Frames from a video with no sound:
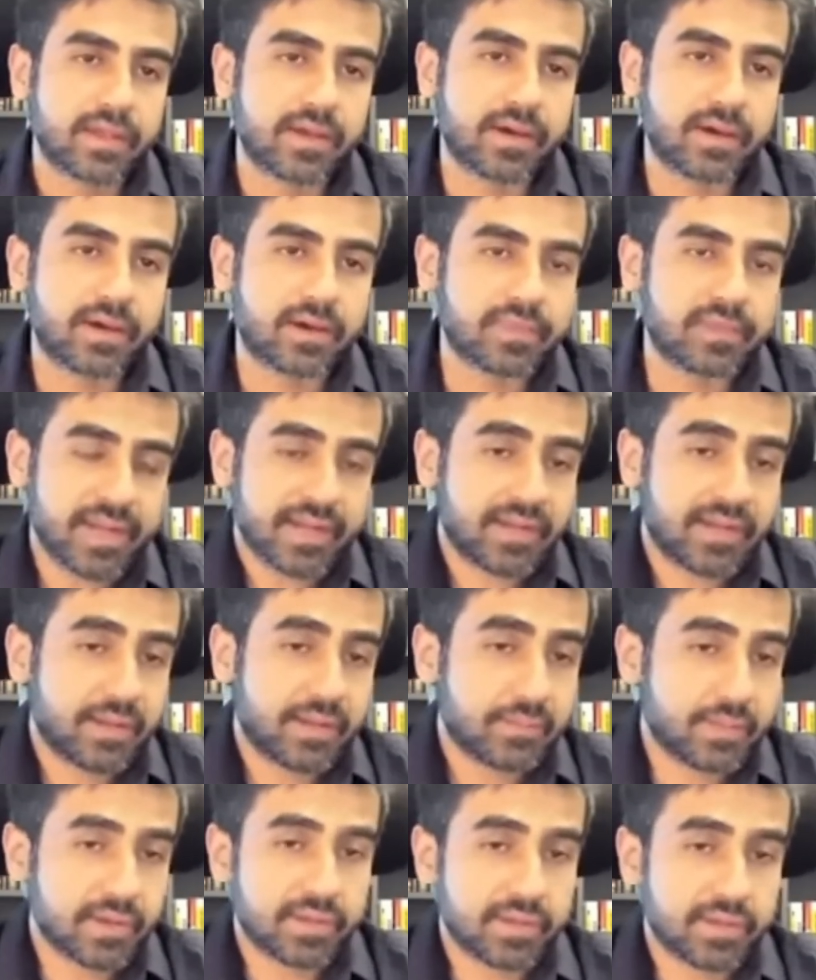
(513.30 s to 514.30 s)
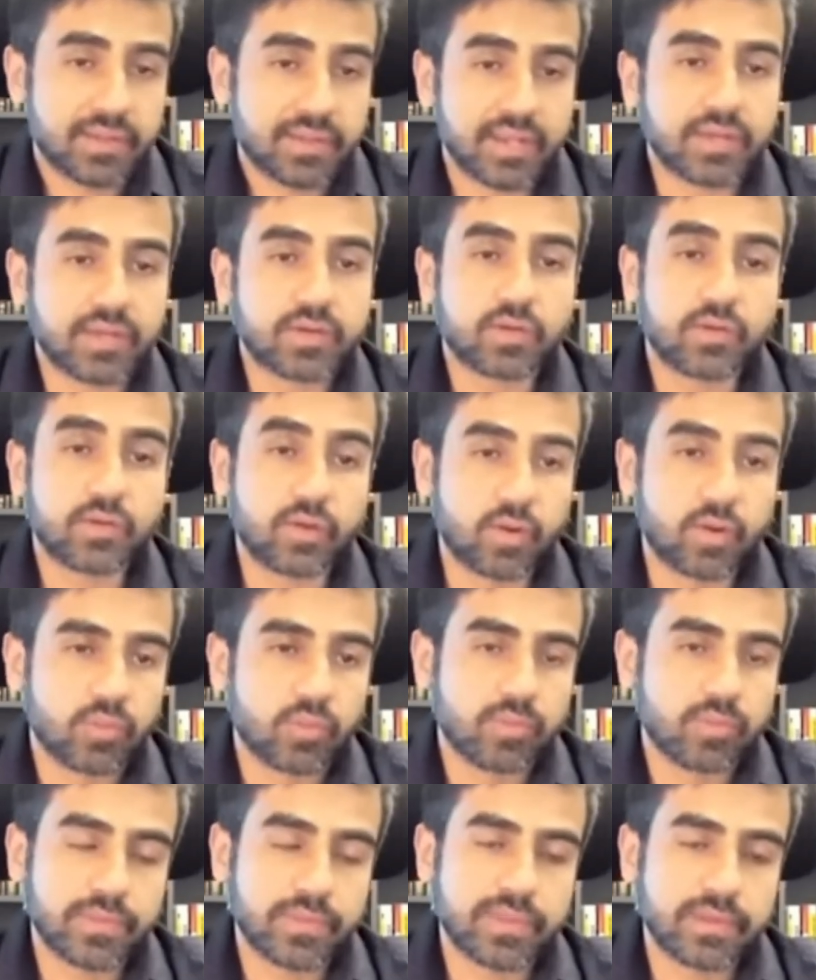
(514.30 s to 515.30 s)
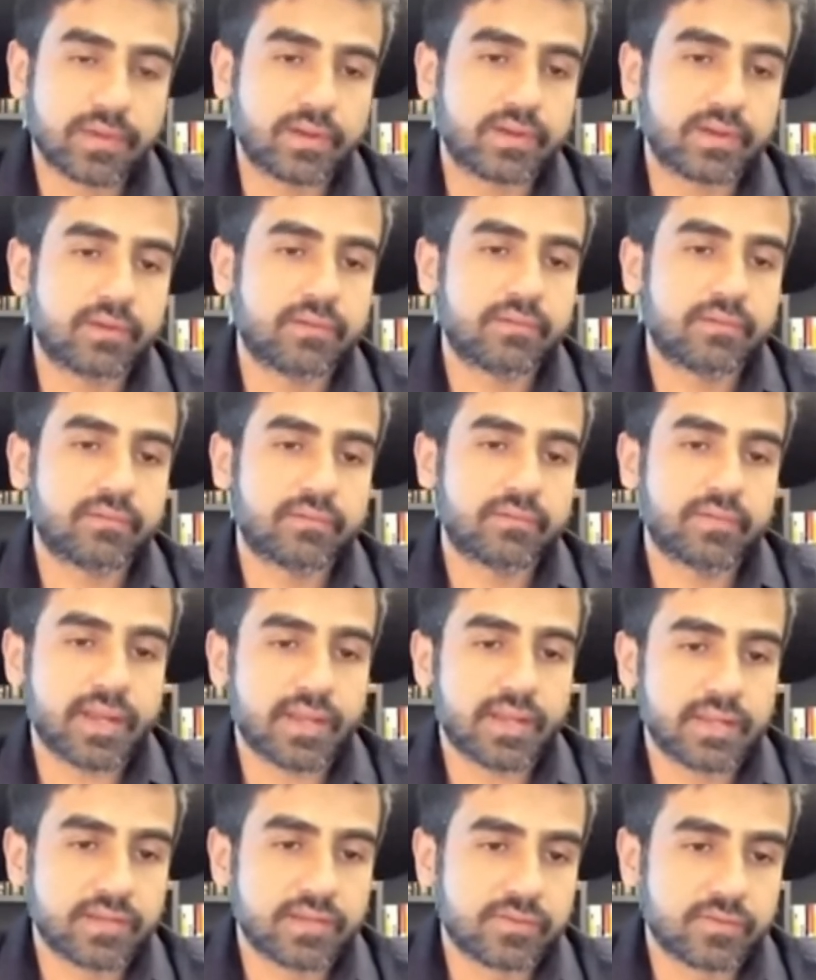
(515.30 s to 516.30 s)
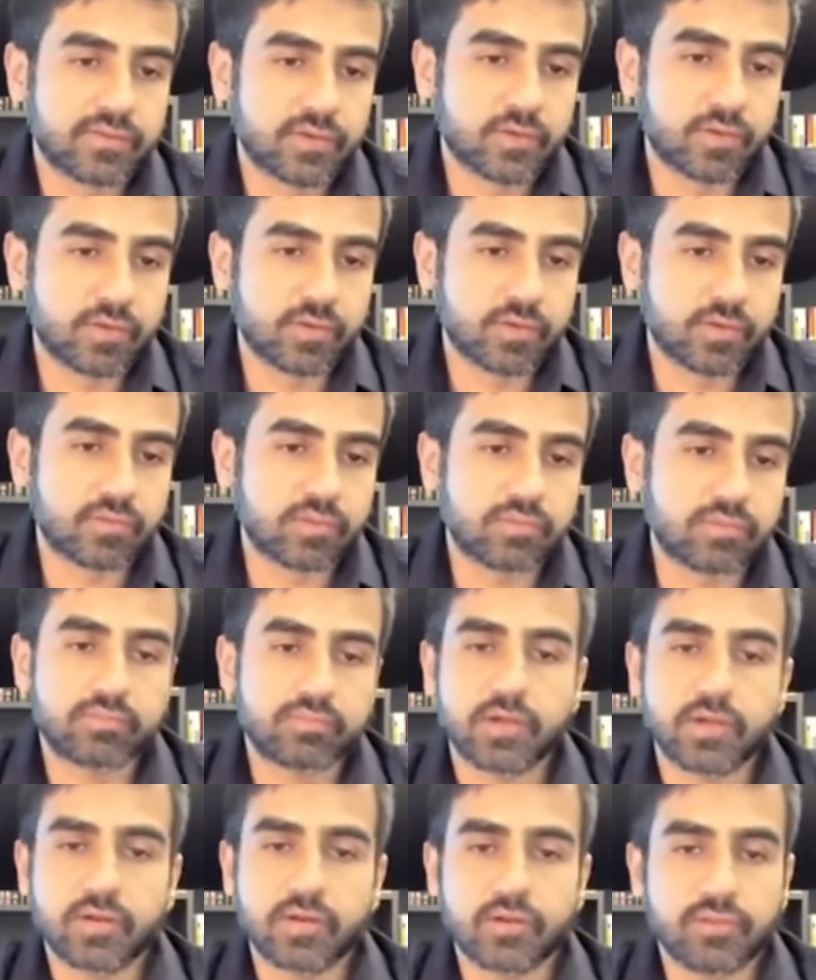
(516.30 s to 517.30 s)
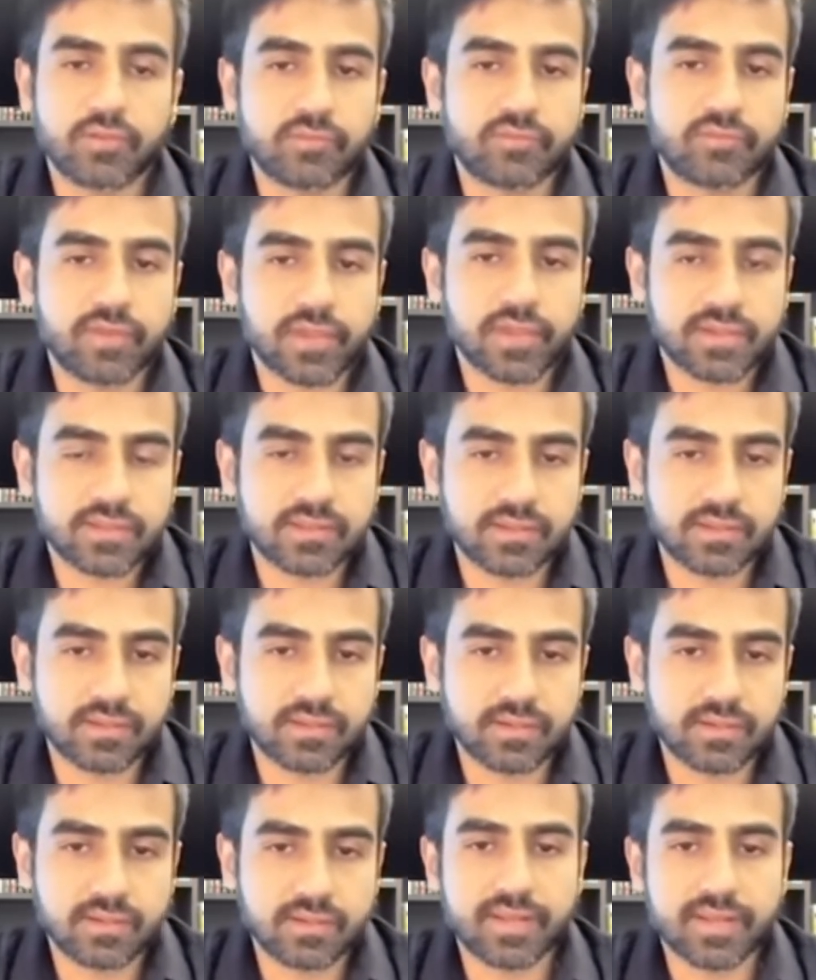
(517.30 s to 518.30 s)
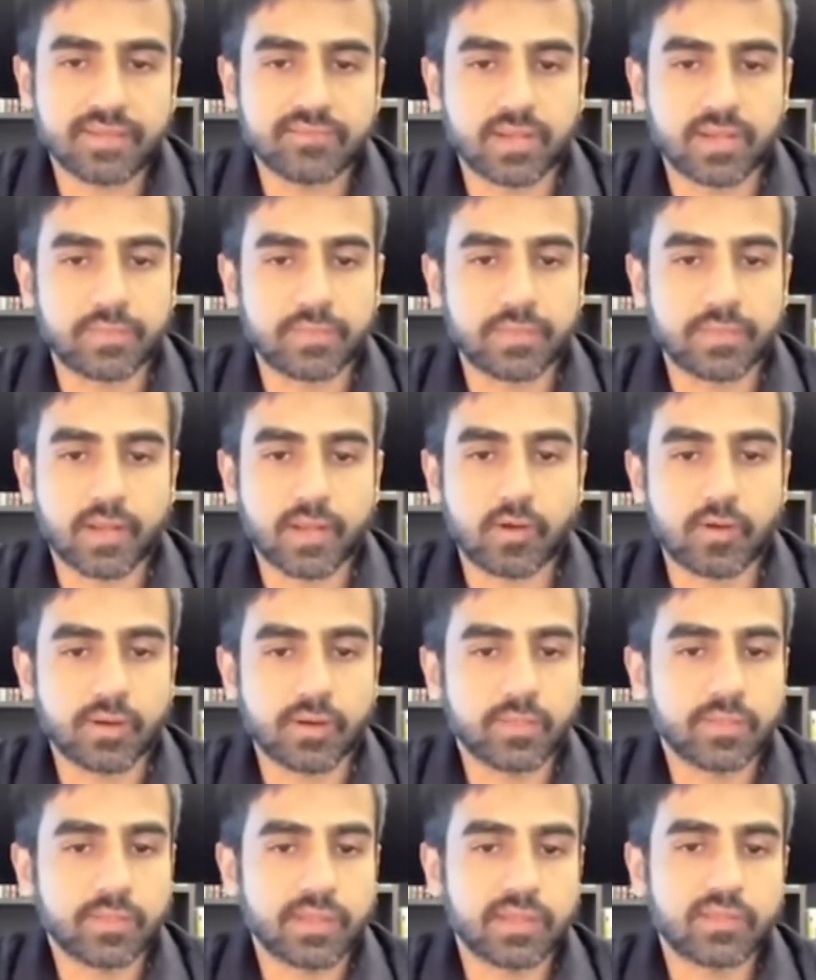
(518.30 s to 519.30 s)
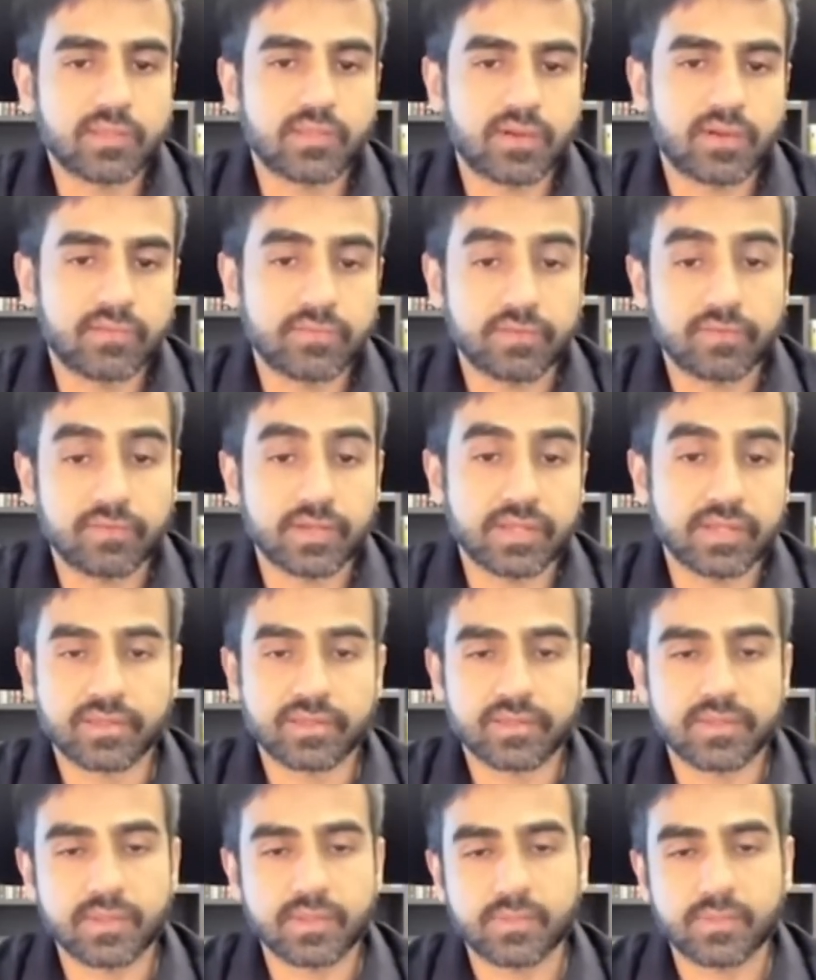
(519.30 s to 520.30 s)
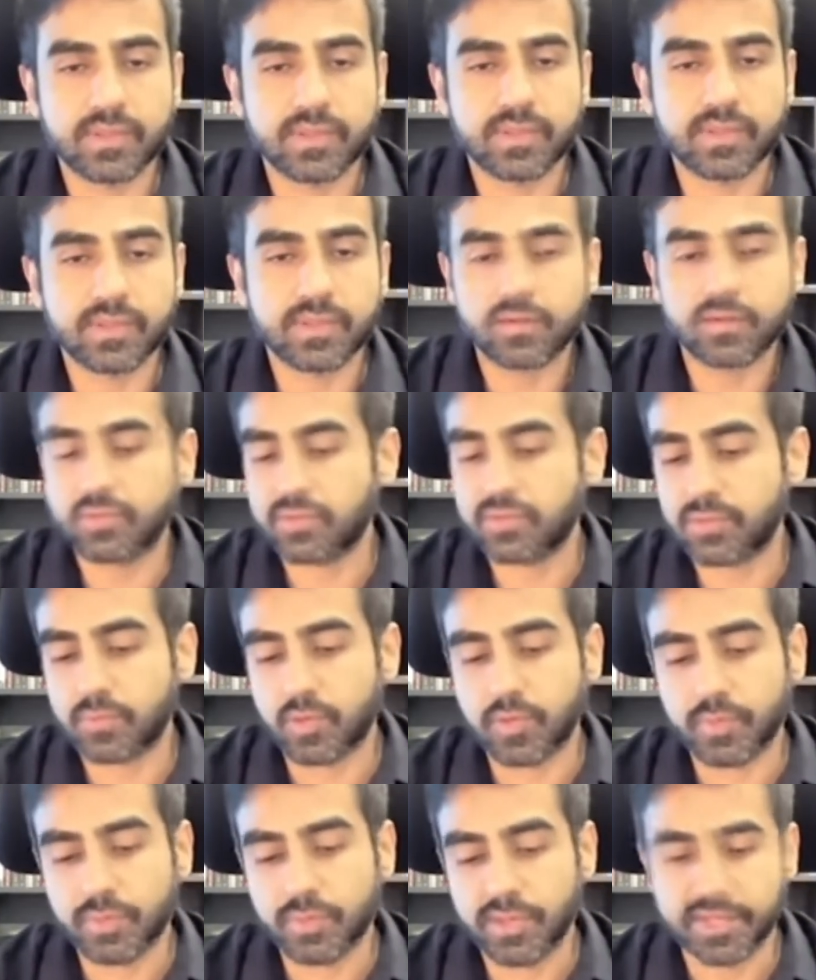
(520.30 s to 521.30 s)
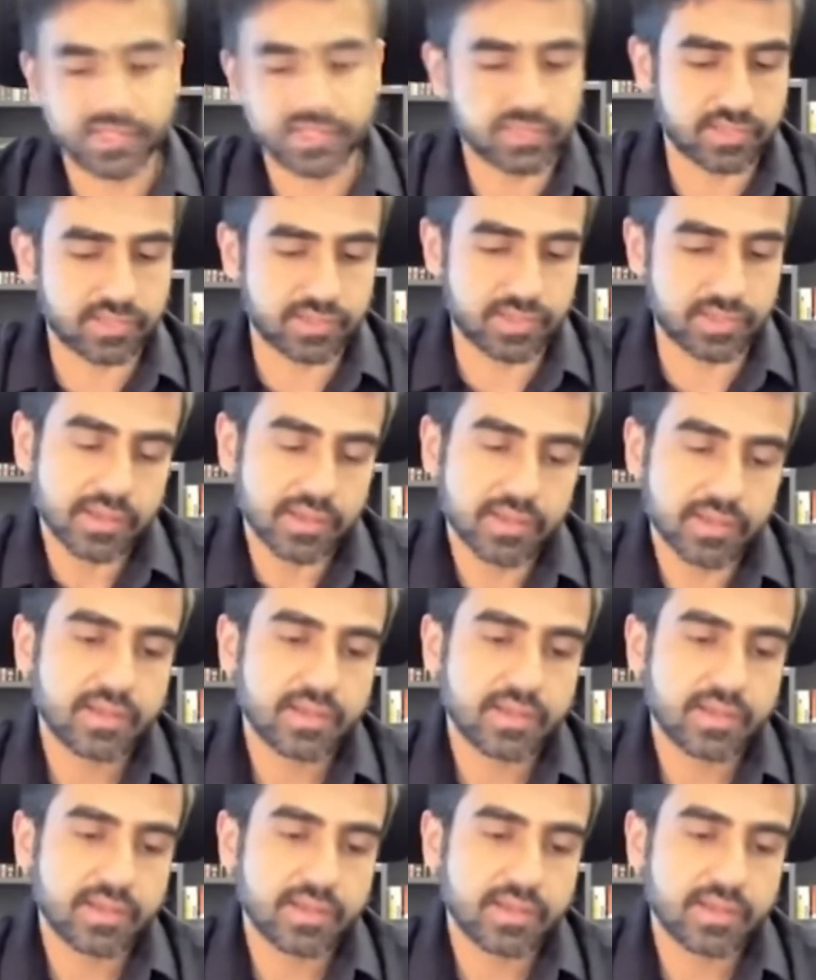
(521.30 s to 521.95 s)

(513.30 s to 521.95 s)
That number is set to grow relative to Western developed economies where 50 60% of the population